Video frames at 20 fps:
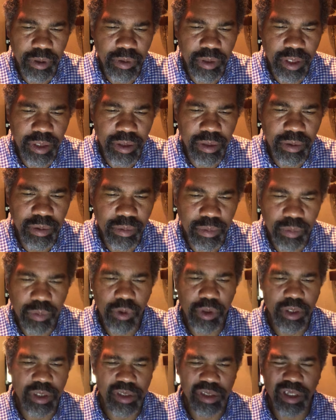that the
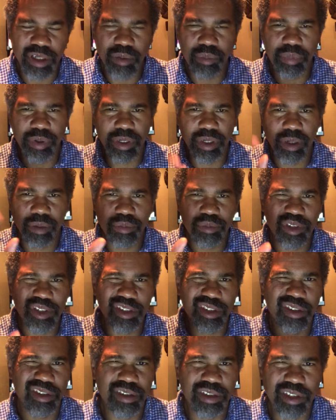work is going to pick up
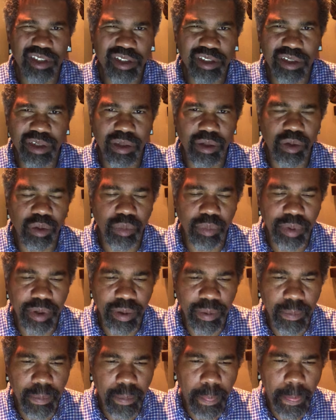just a little
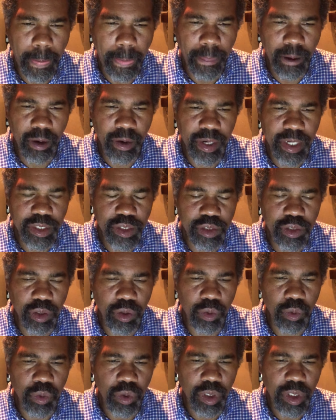bit. All right,
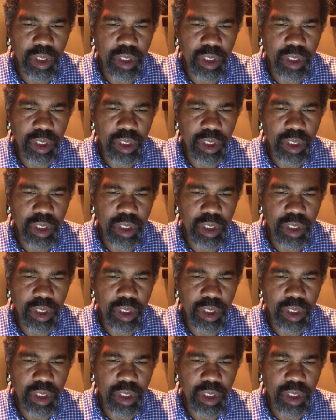so